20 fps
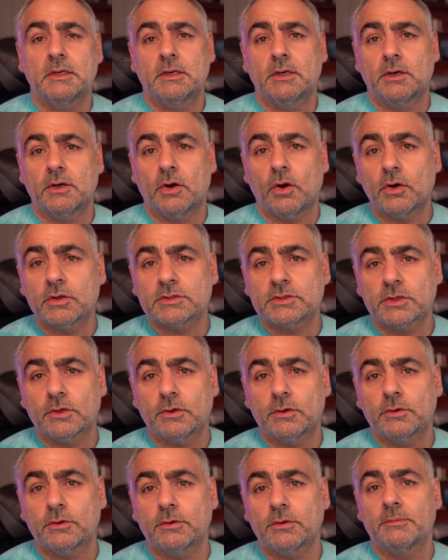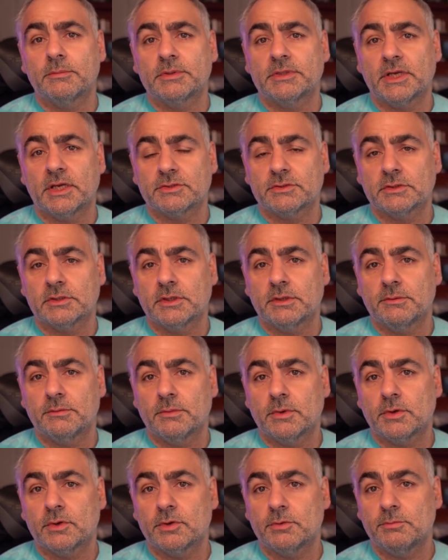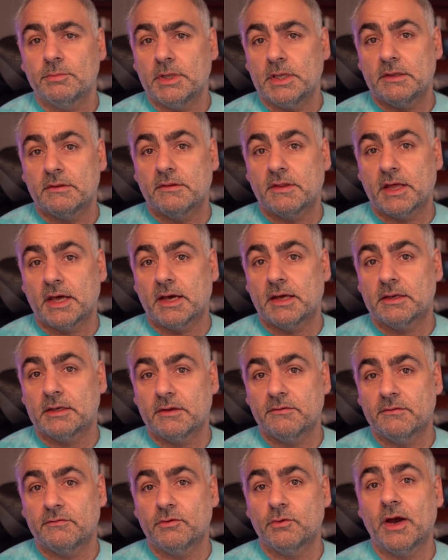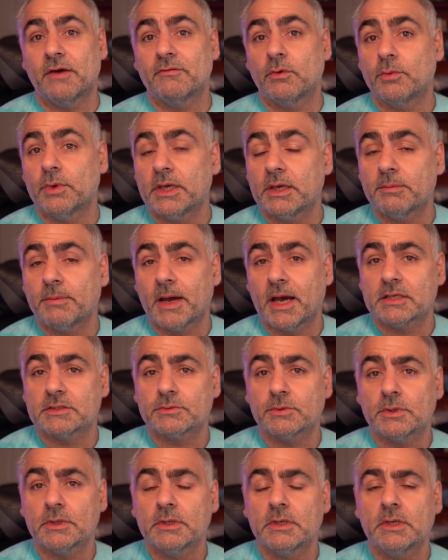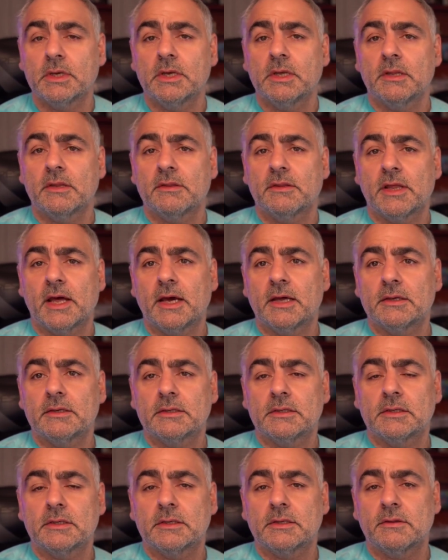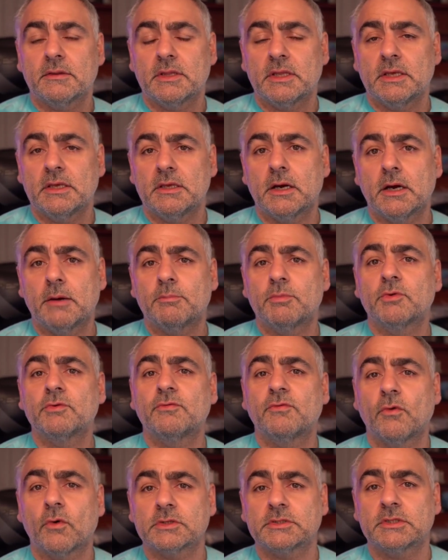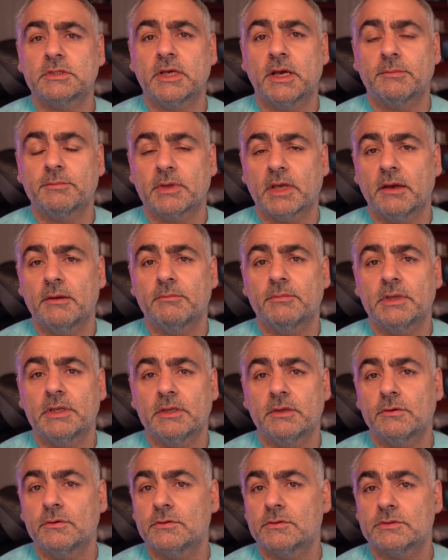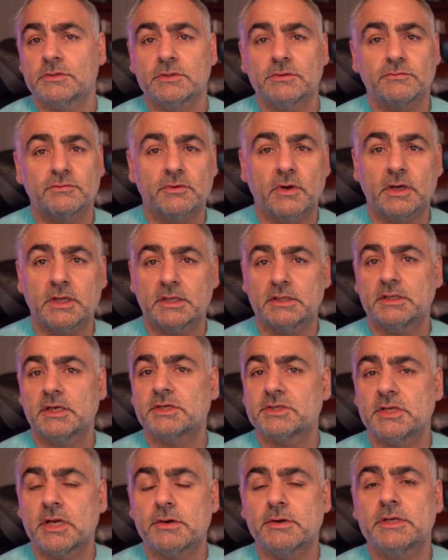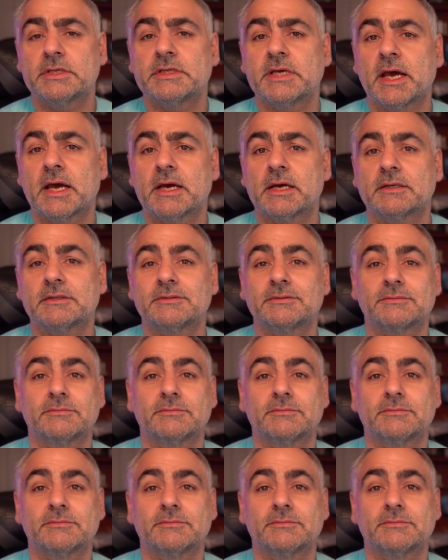It also potentially could mean that if you have a weak password, that the brute force attempt can be used, running a dictionary attack,